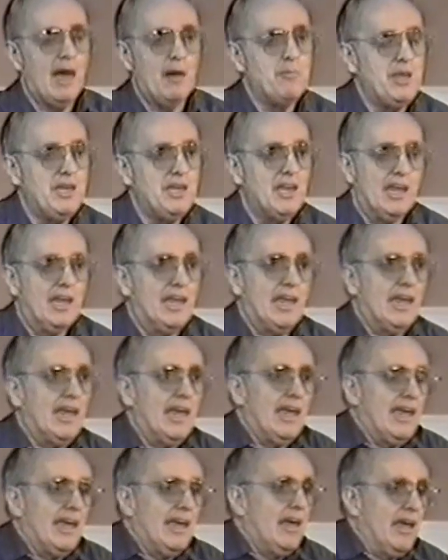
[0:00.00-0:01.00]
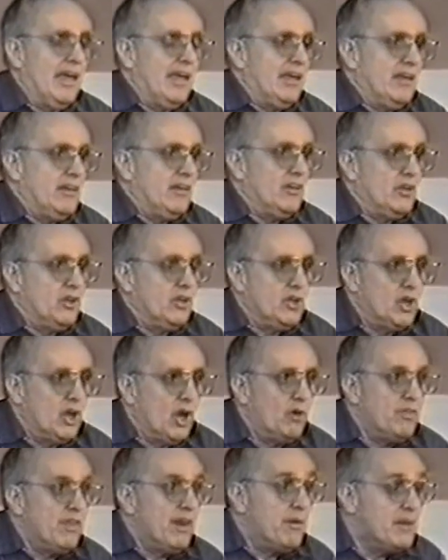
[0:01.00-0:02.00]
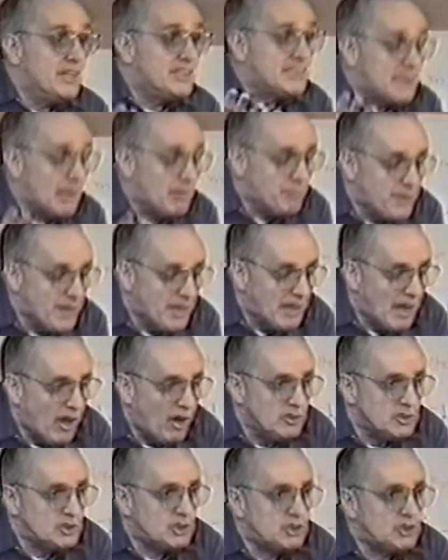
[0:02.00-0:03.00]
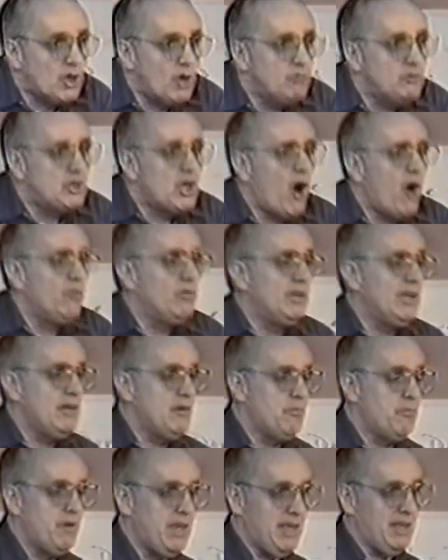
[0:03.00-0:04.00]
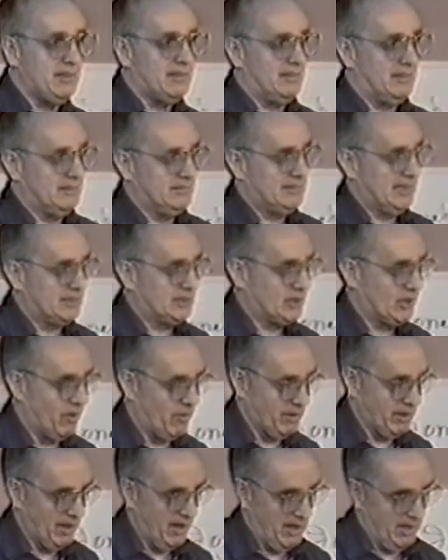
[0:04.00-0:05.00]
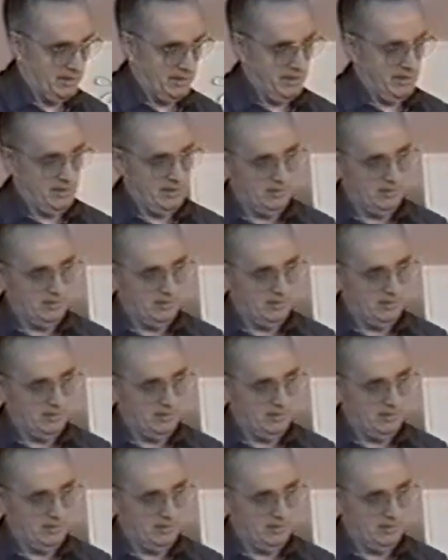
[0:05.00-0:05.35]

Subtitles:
I mean, you know, there is something so totally real that's going on in